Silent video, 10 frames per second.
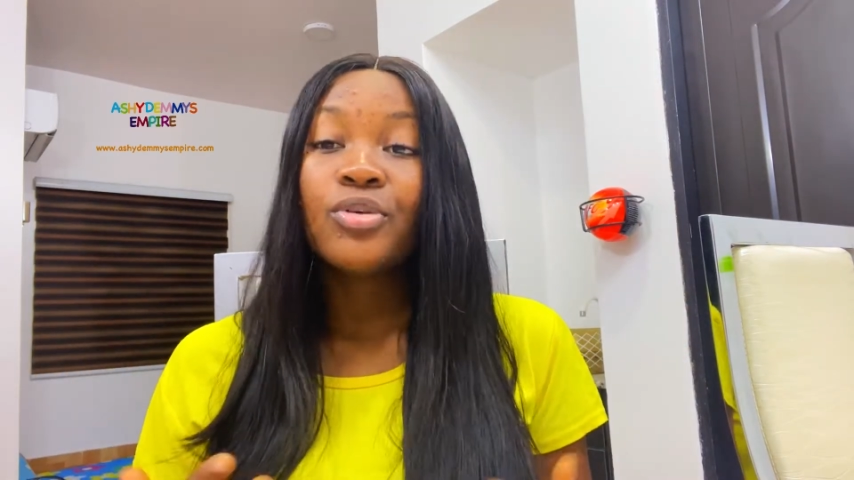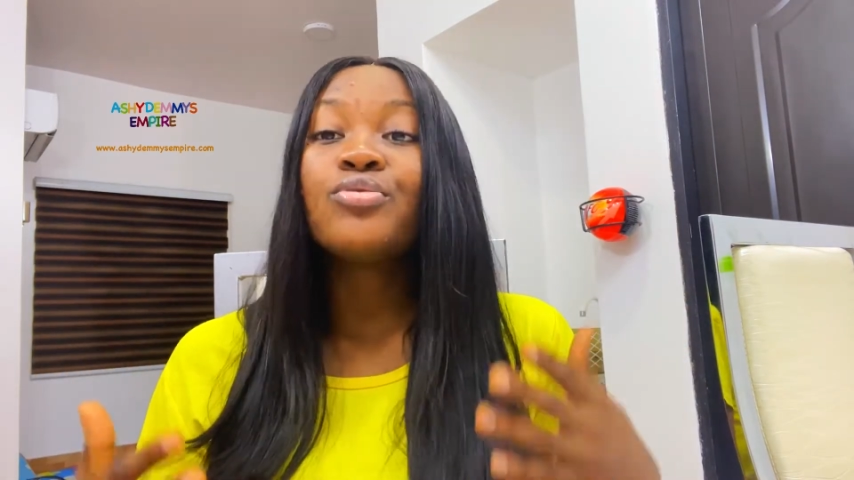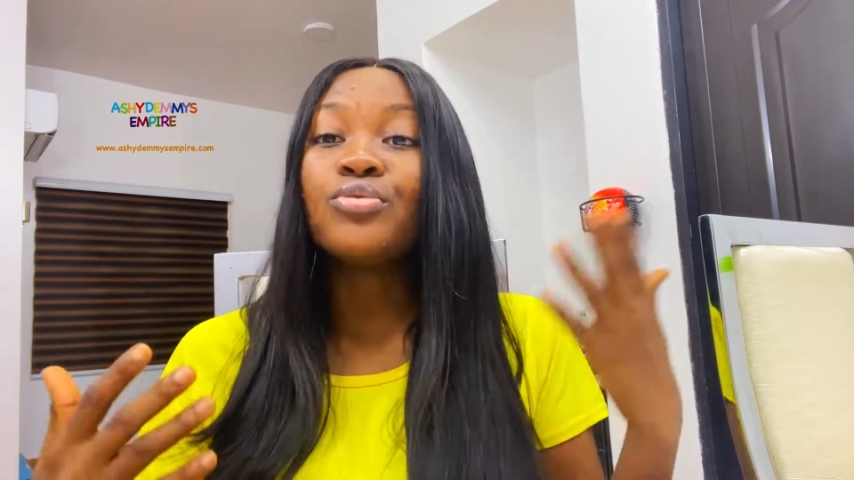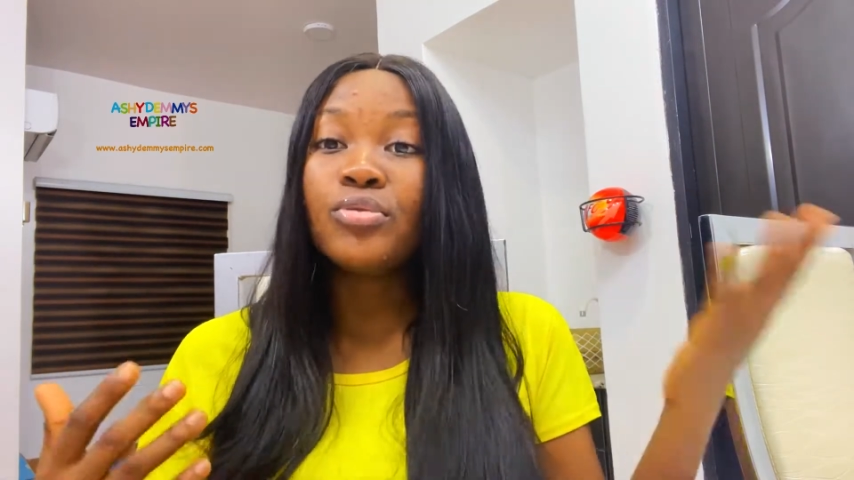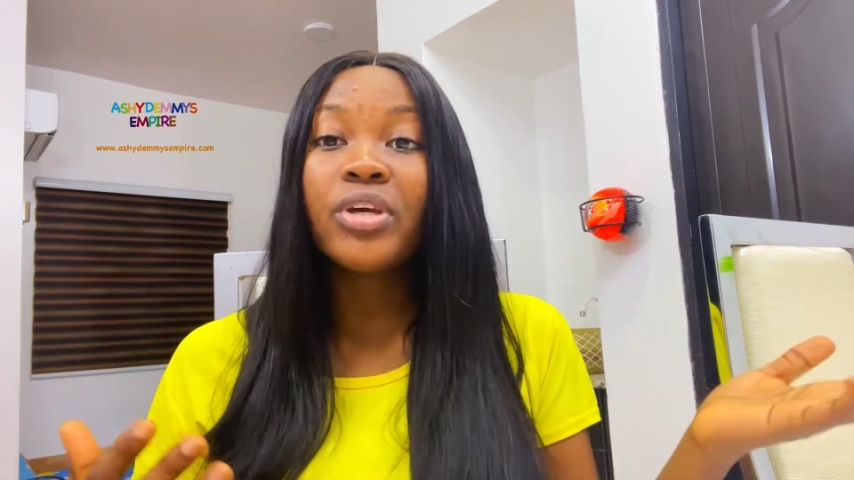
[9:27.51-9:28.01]

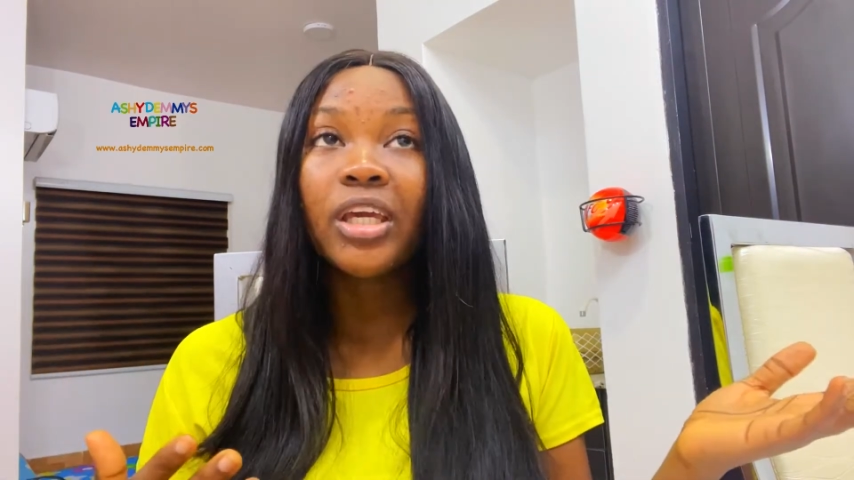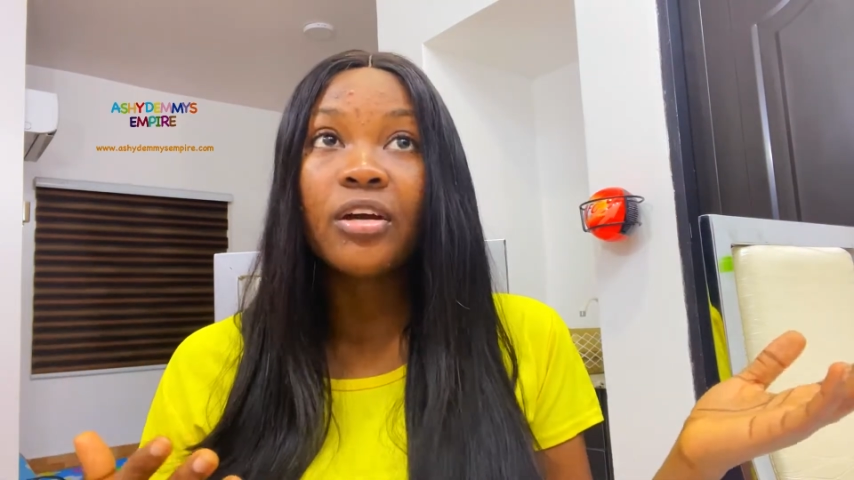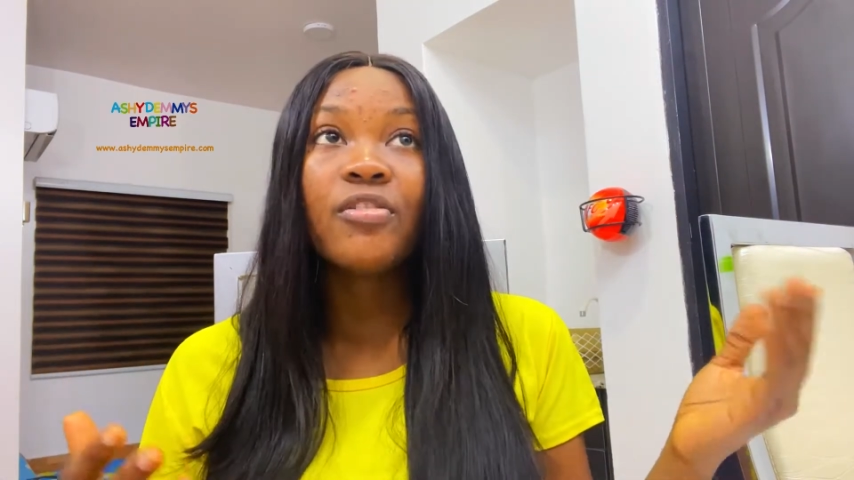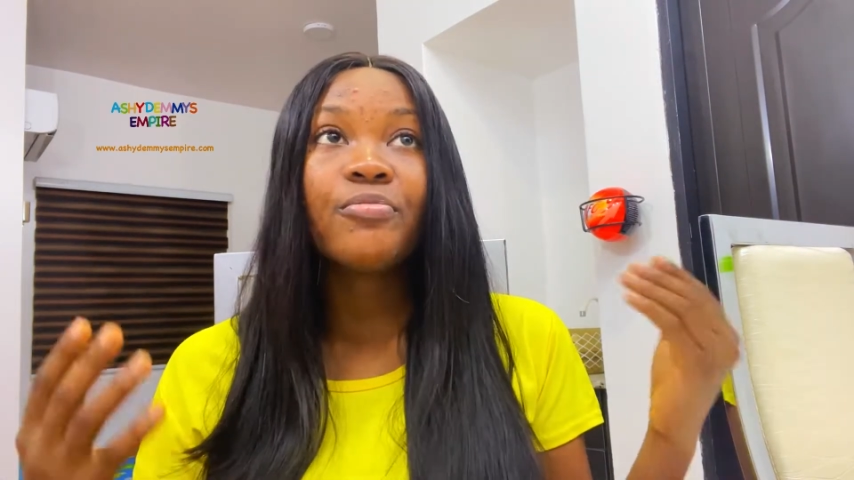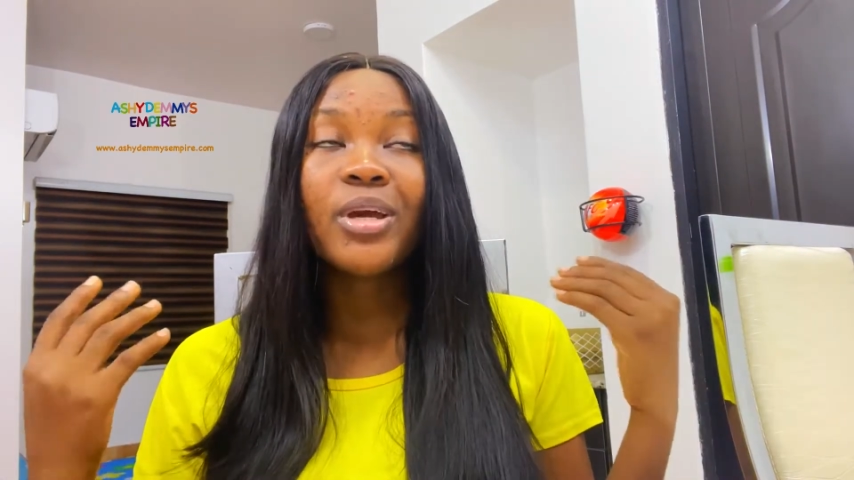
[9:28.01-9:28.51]
to UK
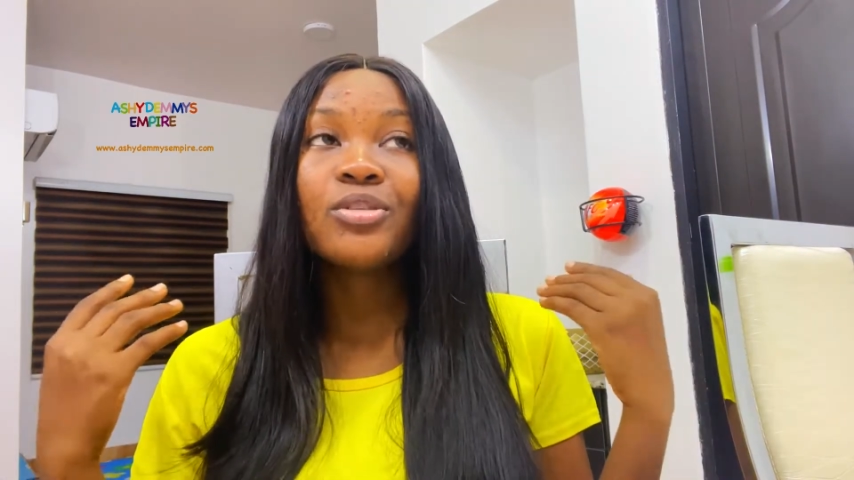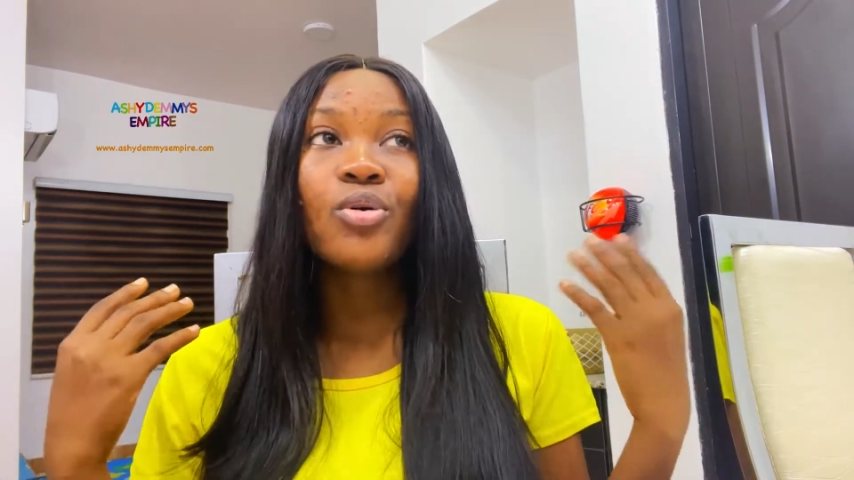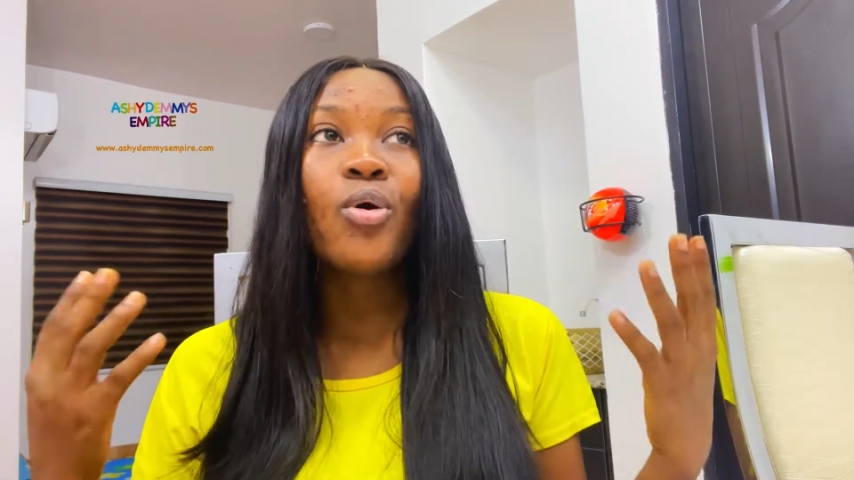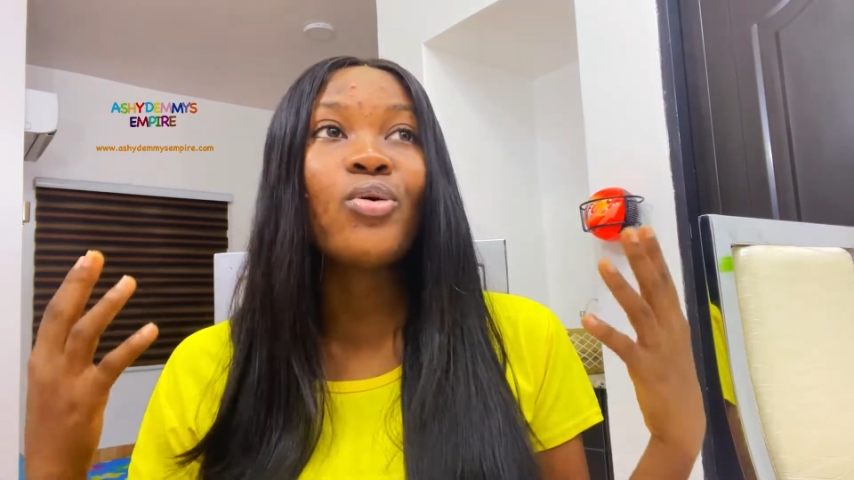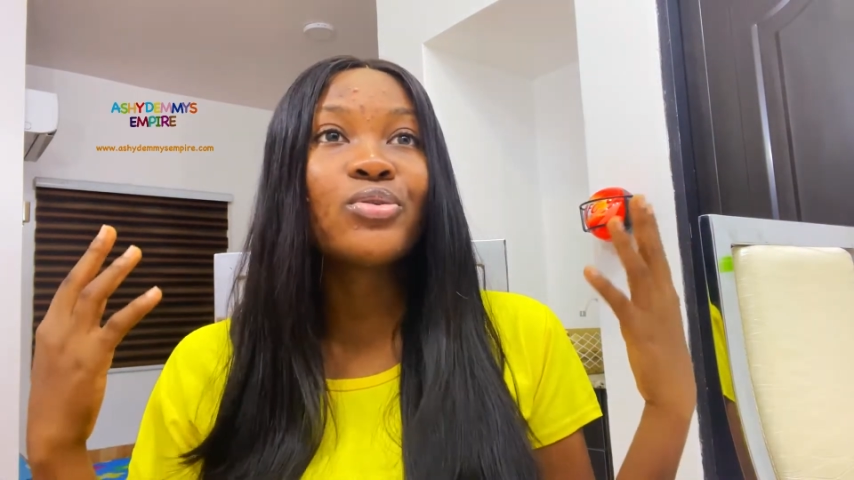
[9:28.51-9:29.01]
government
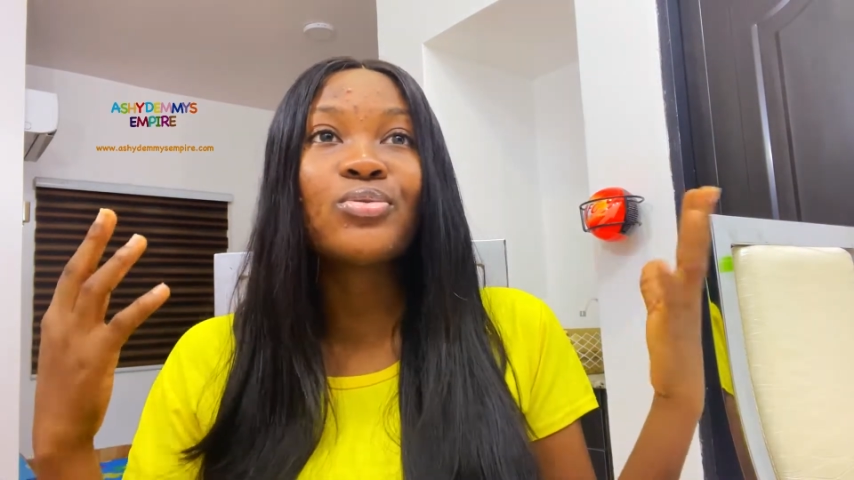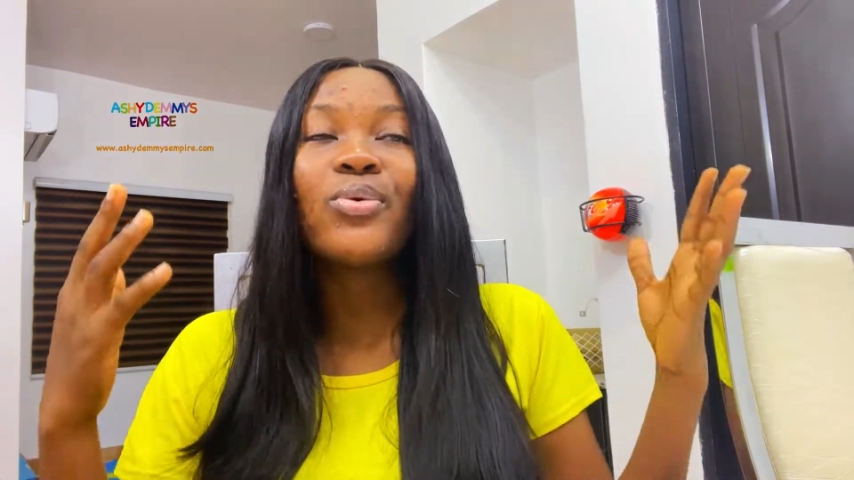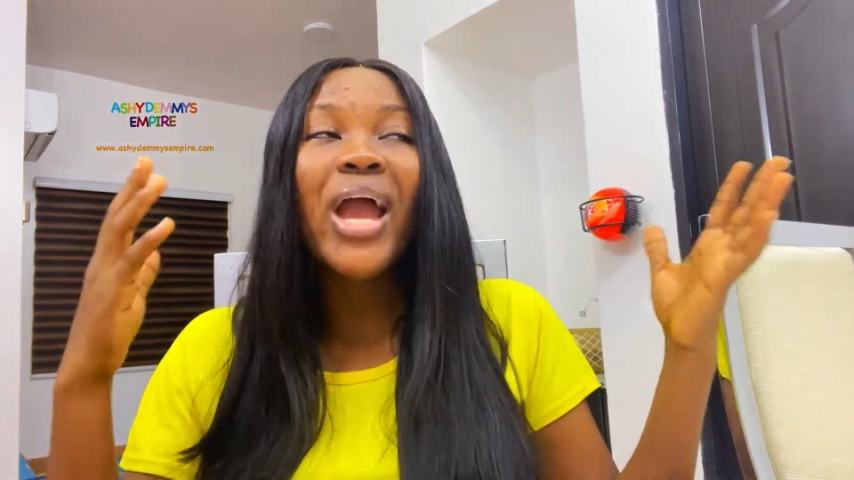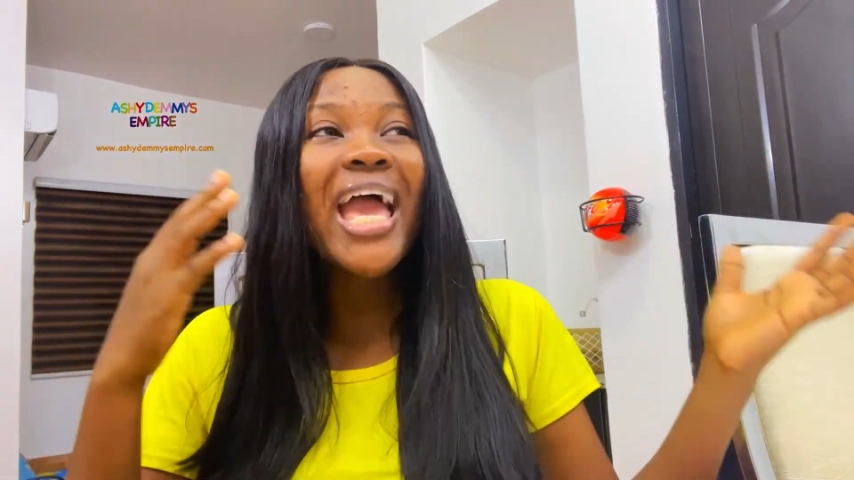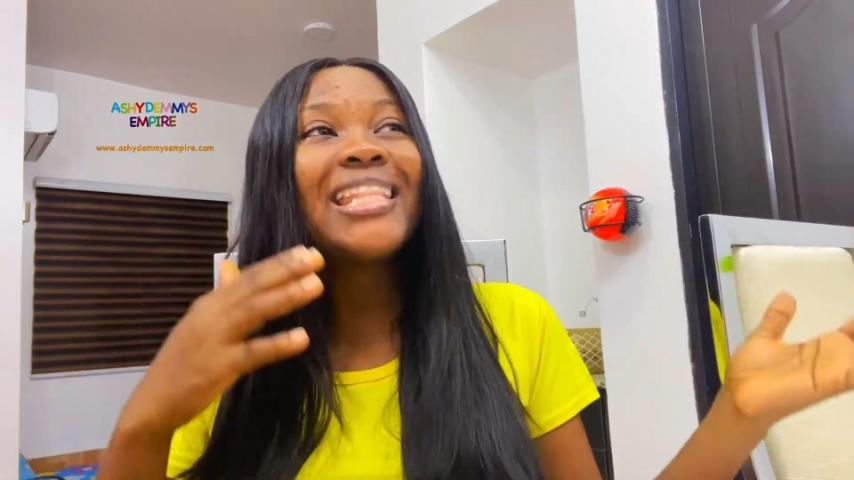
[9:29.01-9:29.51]
or
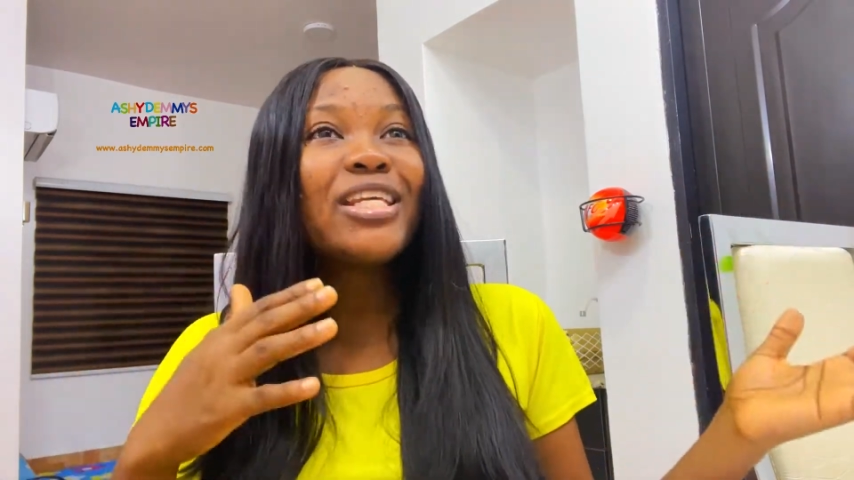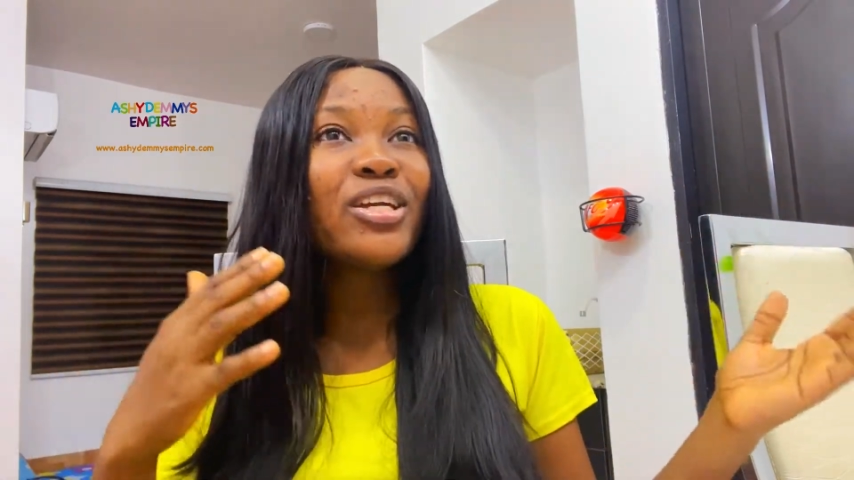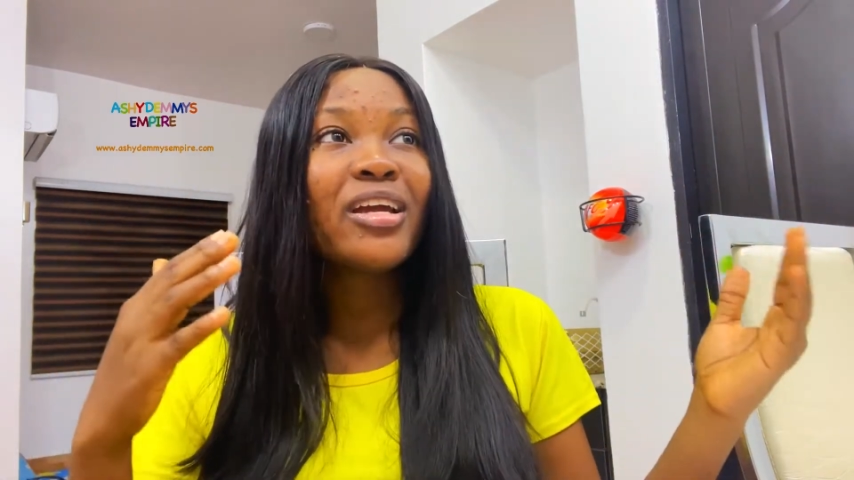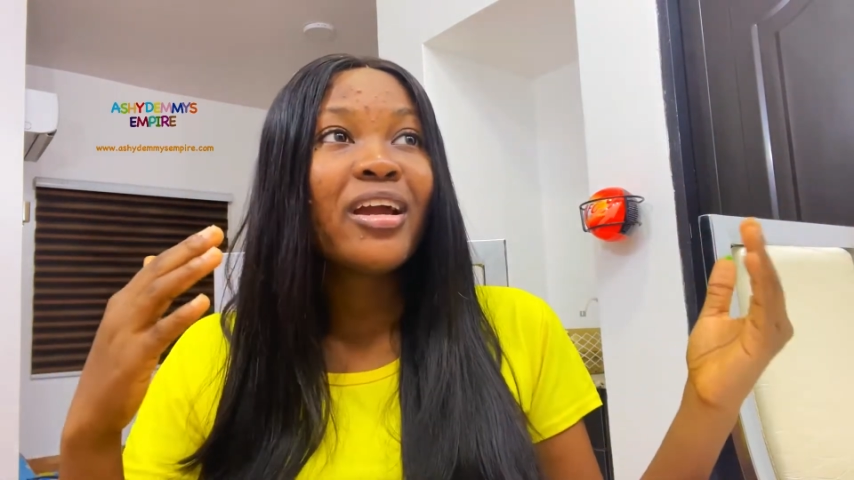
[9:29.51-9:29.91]
to any